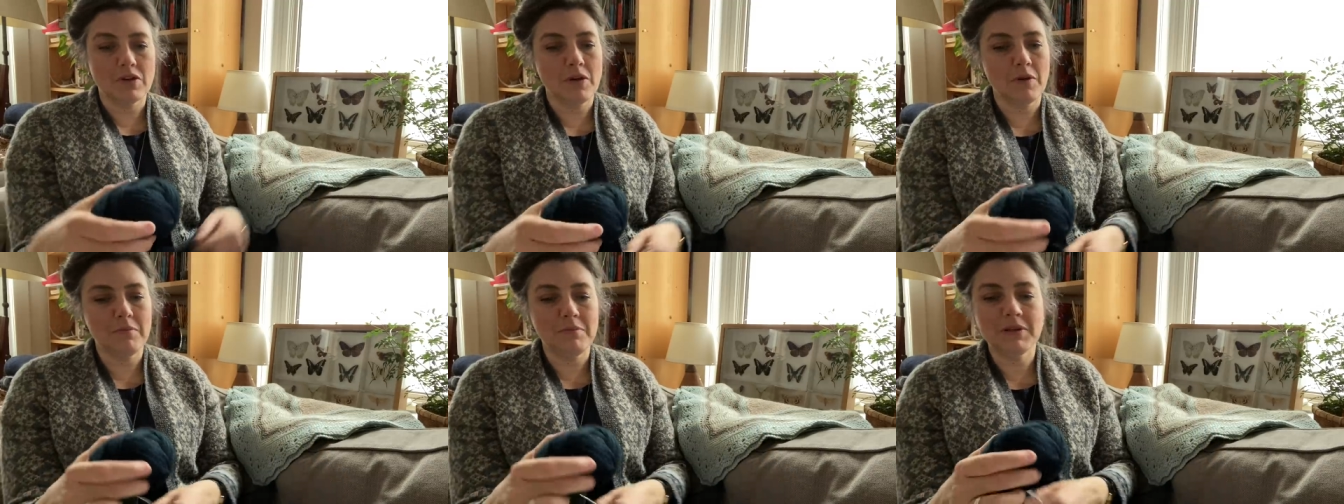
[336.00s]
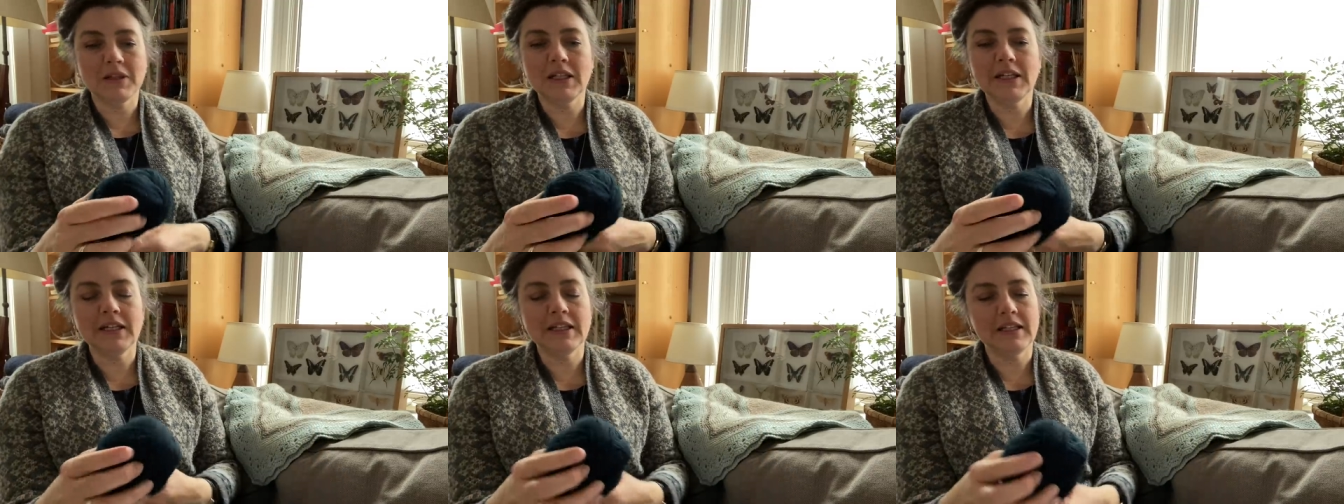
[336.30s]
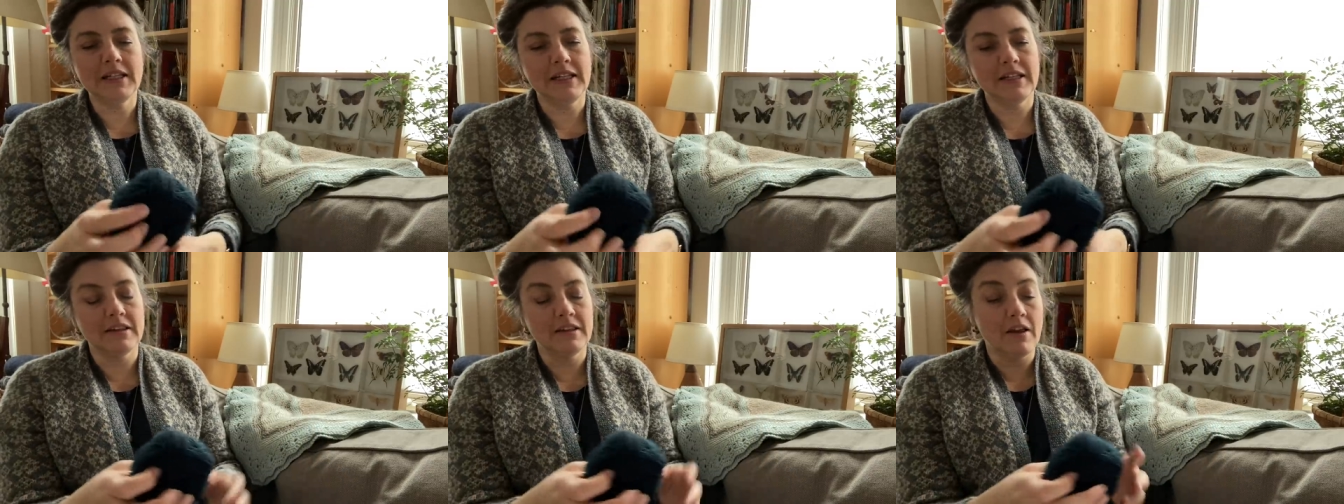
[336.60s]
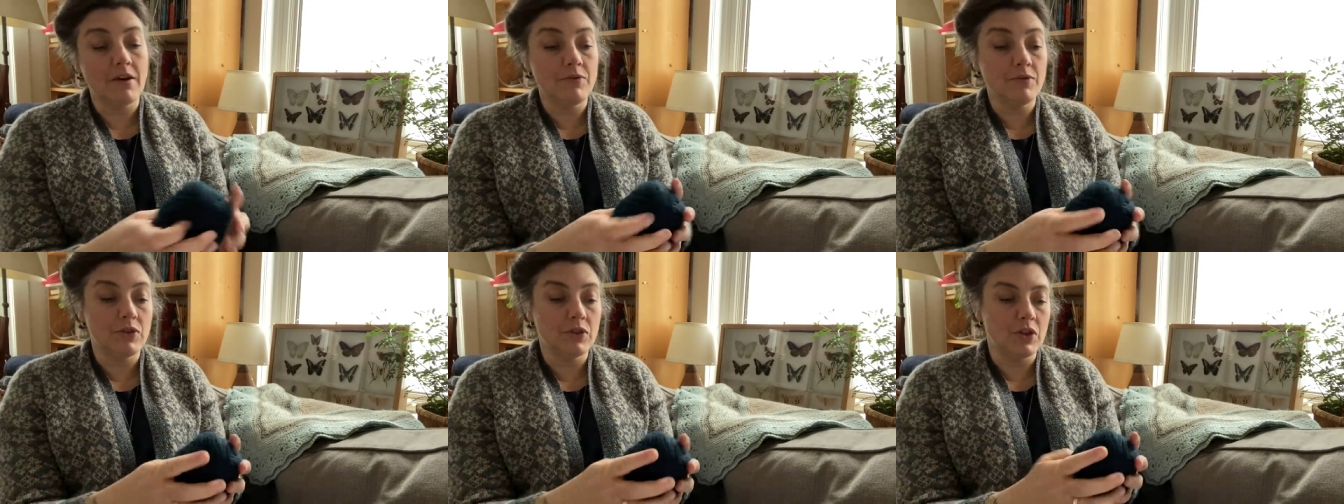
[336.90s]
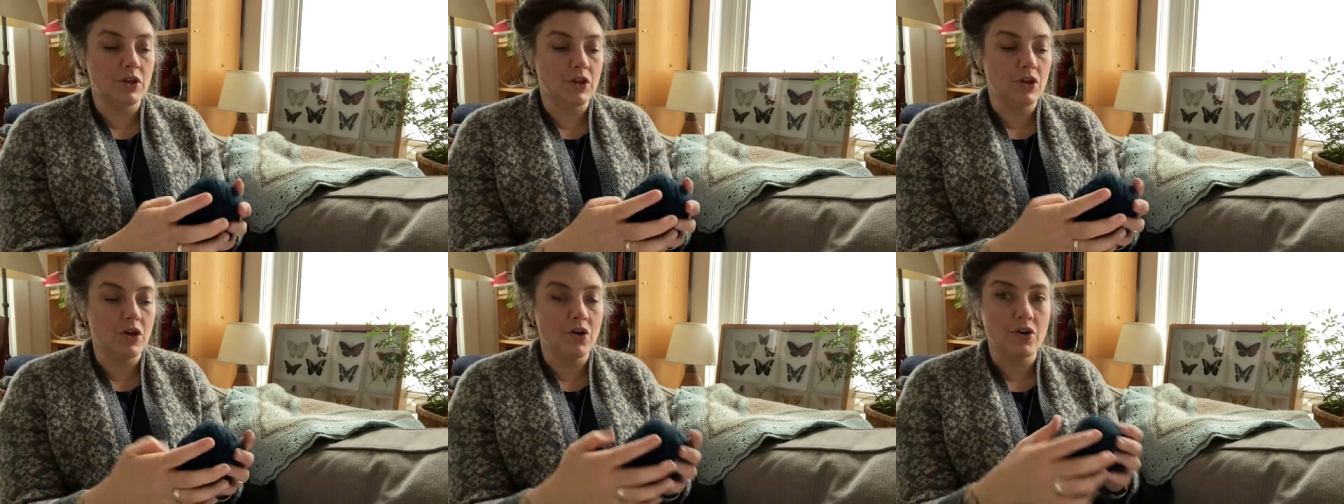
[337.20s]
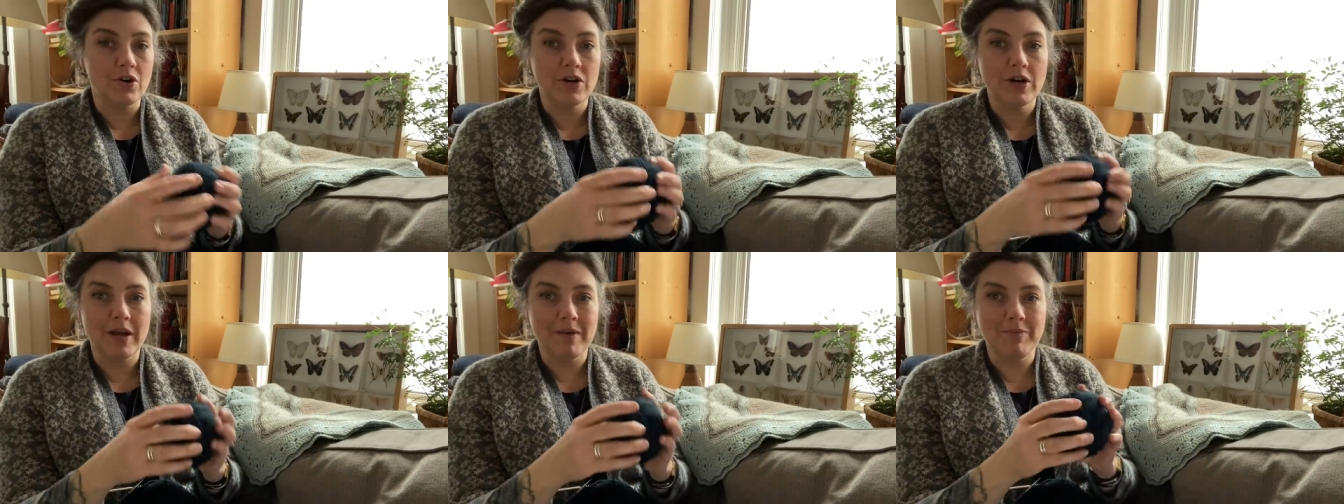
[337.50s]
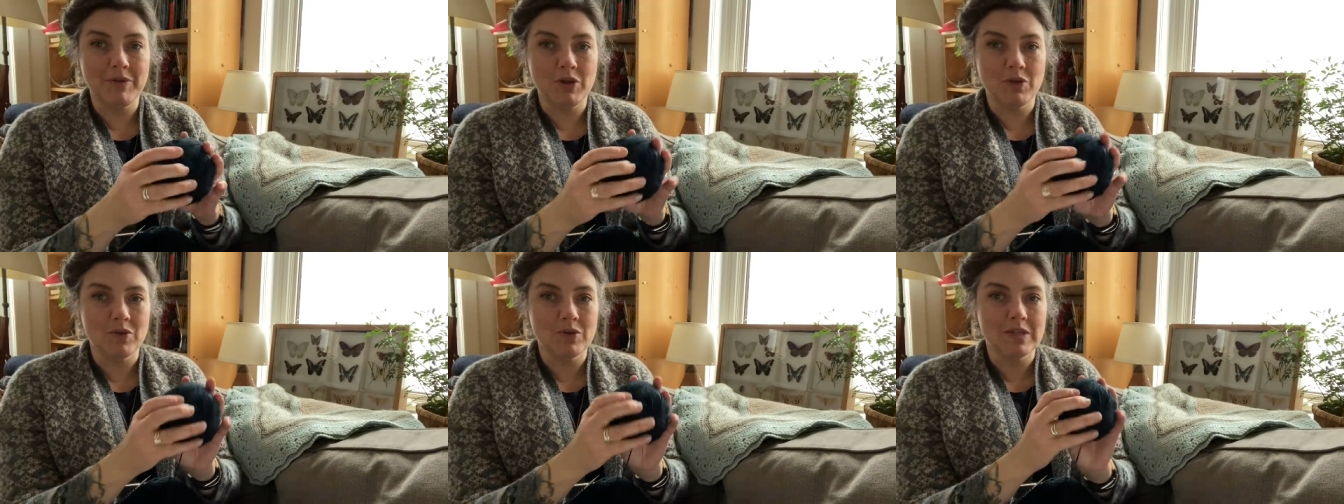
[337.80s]
completely in love with the yarn I'm
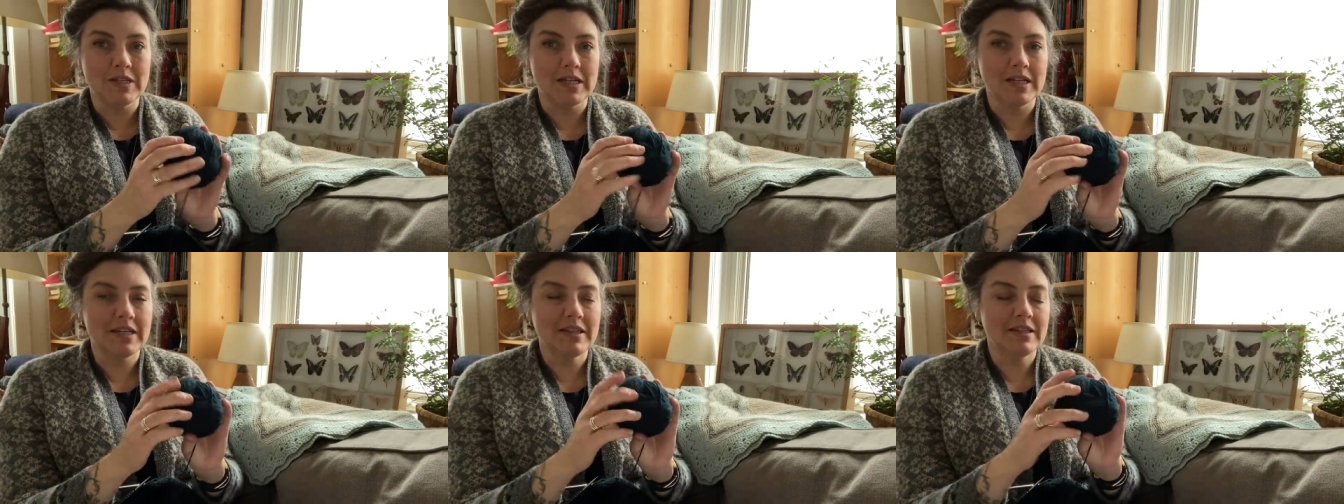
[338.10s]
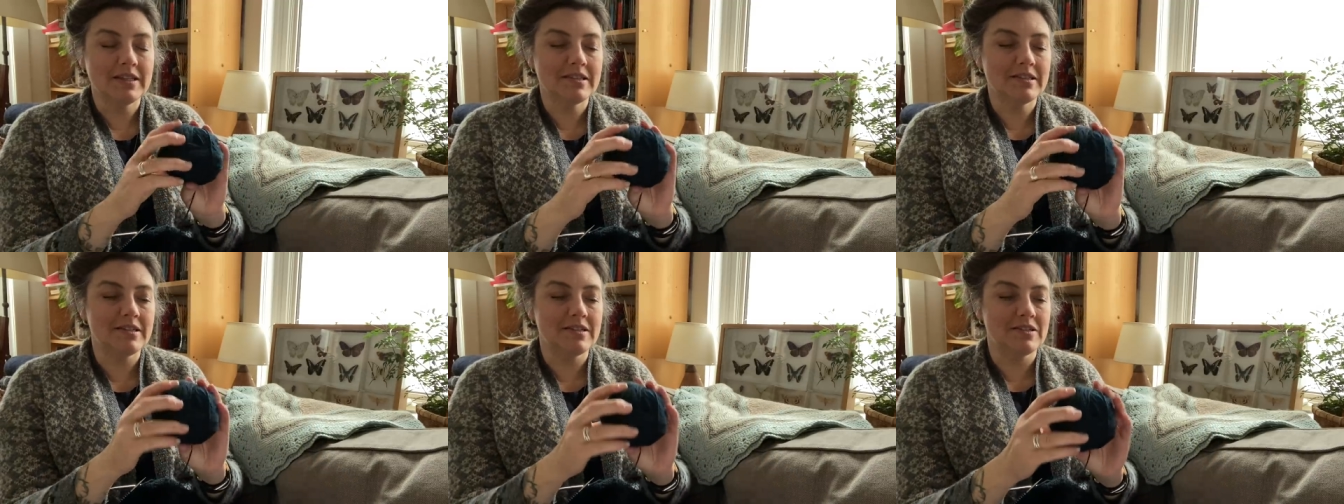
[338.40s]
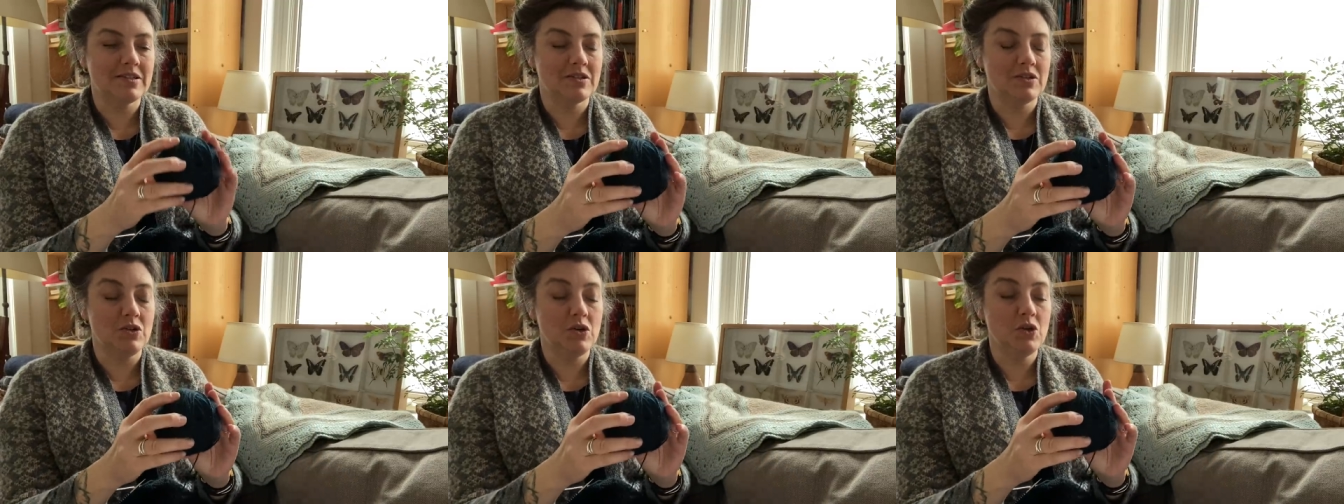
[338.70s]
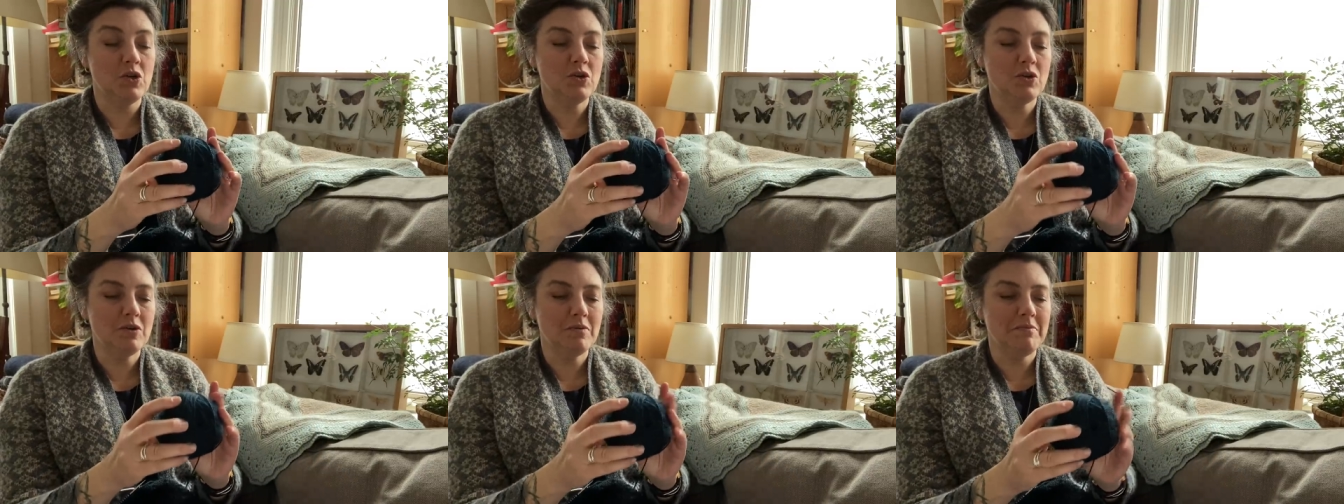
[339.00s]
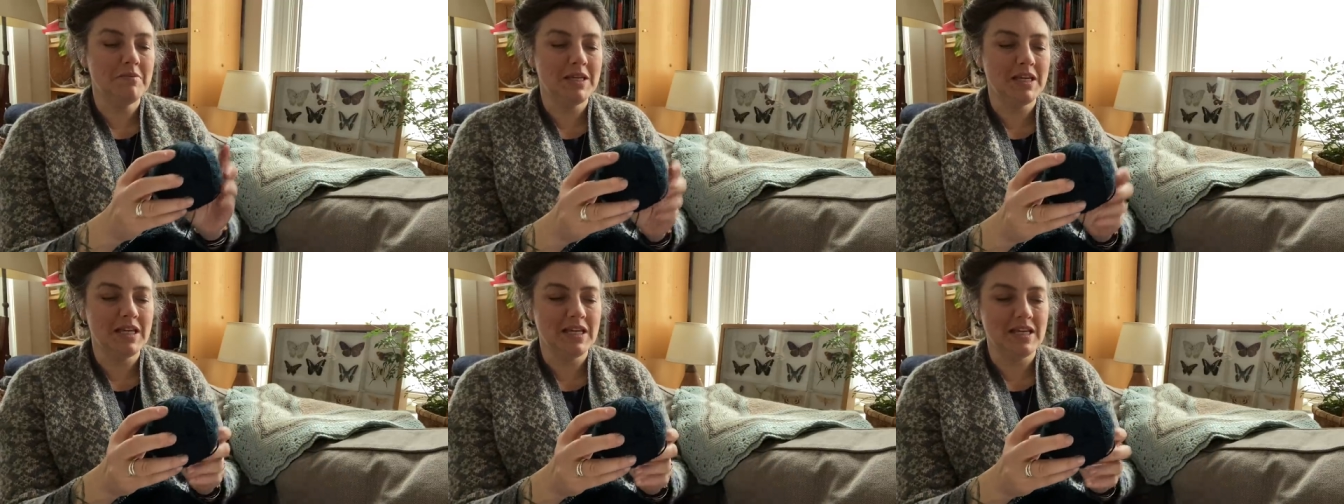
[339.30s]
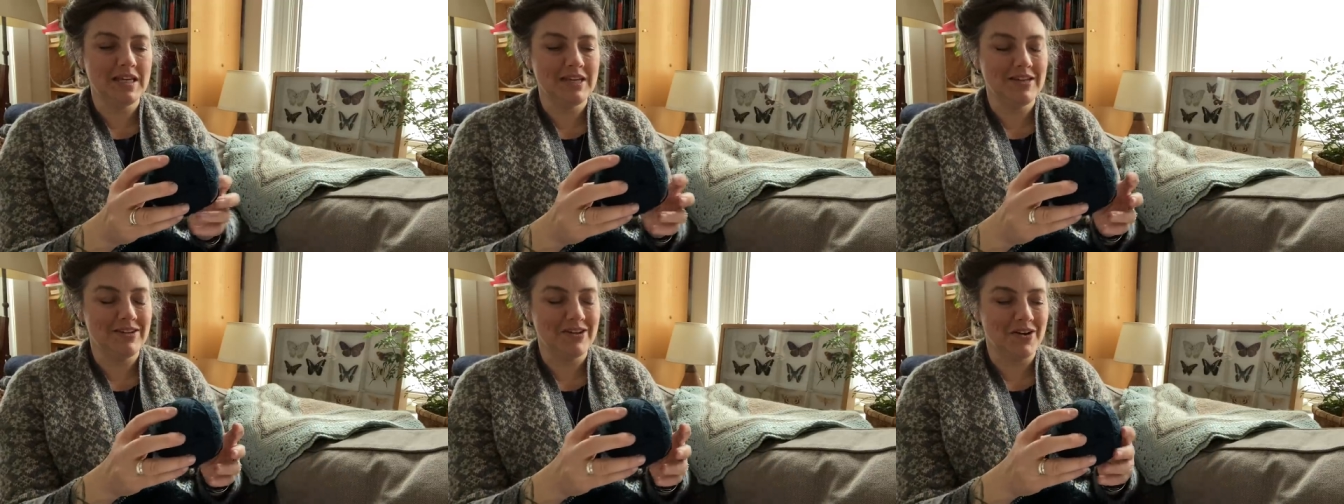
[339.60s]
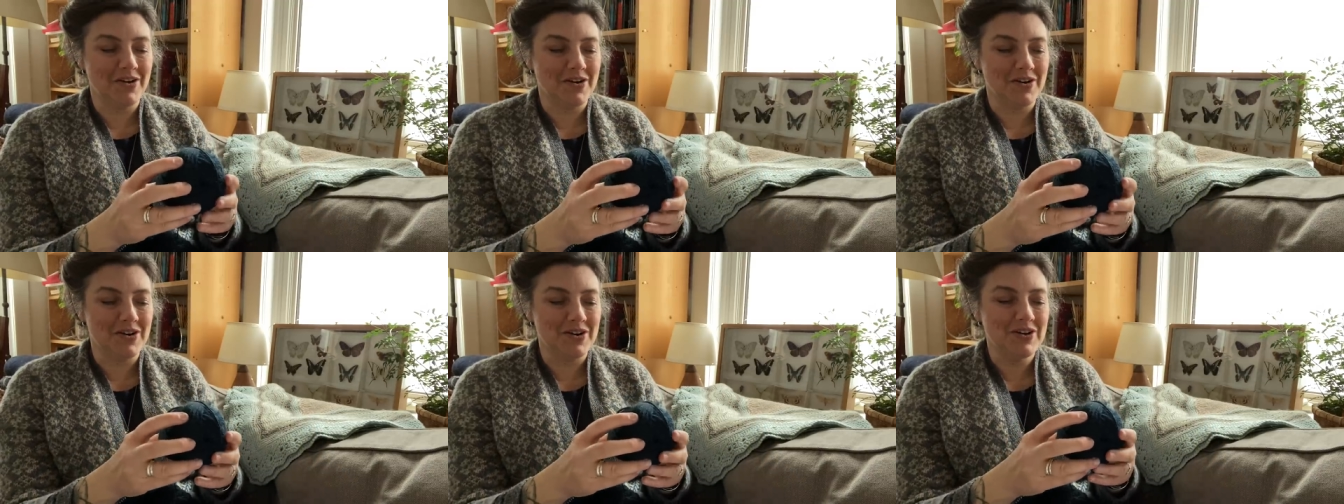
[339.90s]
using. This is new to me
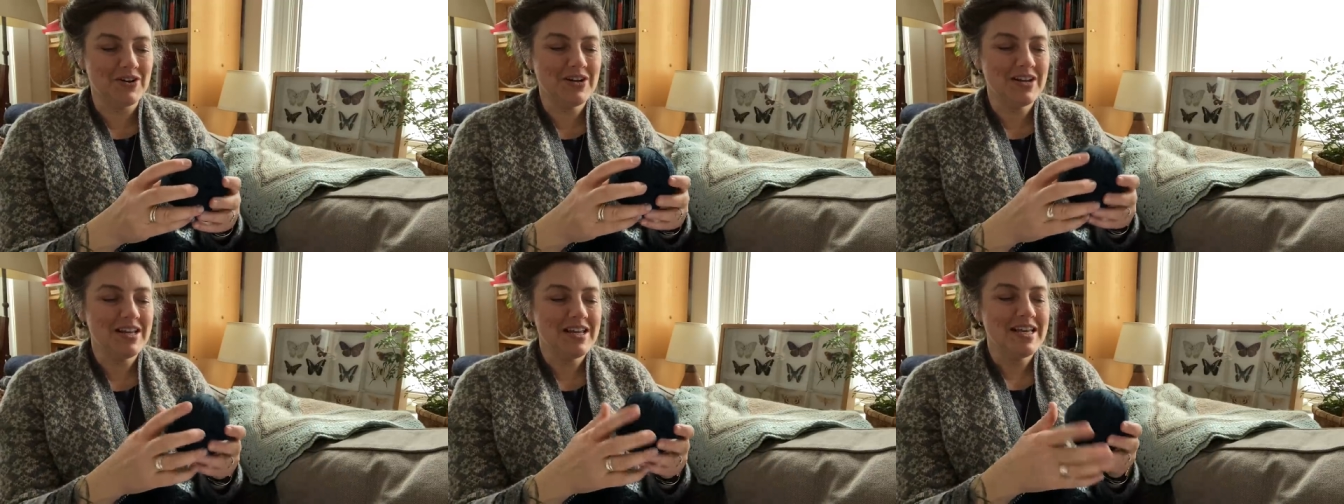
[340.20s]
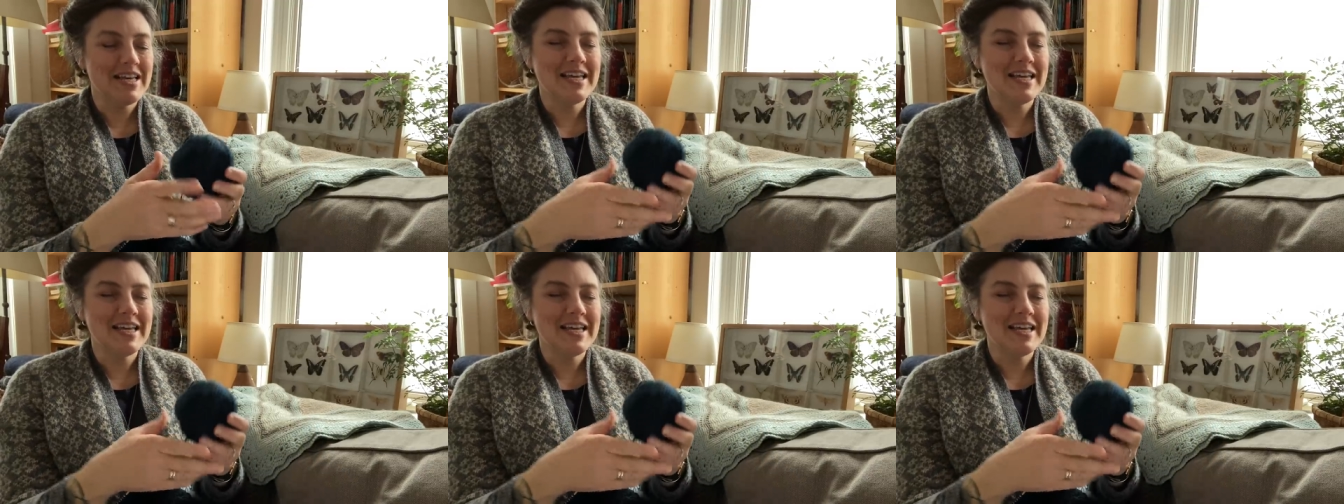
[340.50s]
yarn.